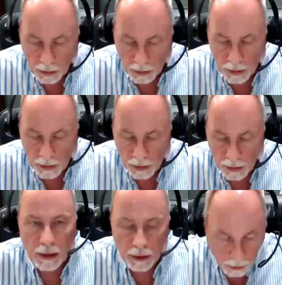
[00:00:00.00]

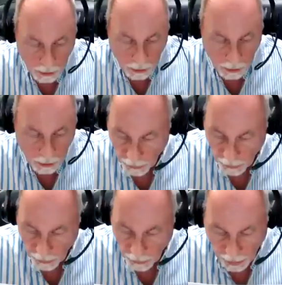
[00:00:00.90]
demanding that Pilate
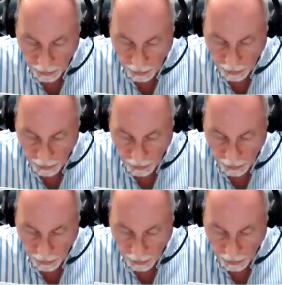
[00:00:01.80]
have